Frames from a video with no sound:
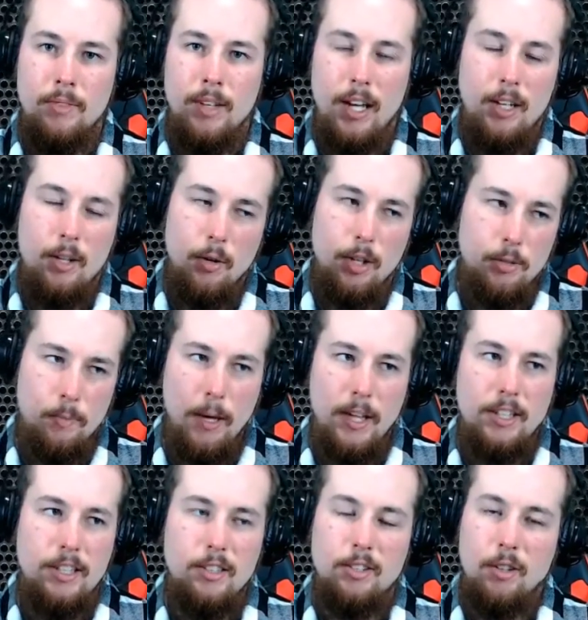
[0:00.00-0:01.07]
and you're
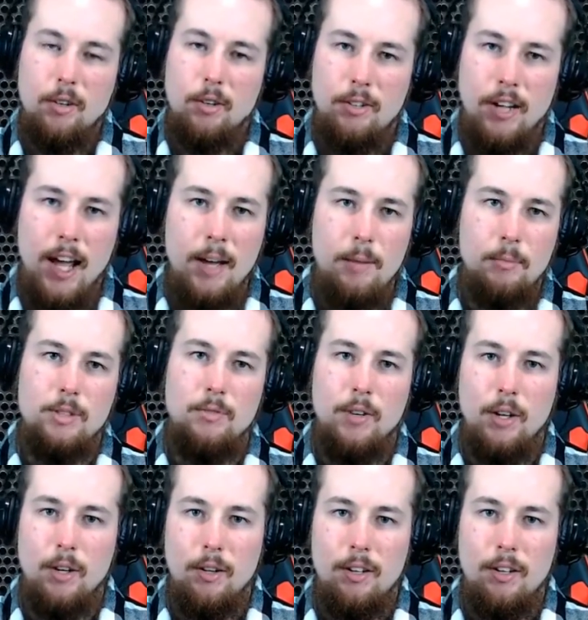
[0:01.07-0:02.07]
expecting a certain atmosphere.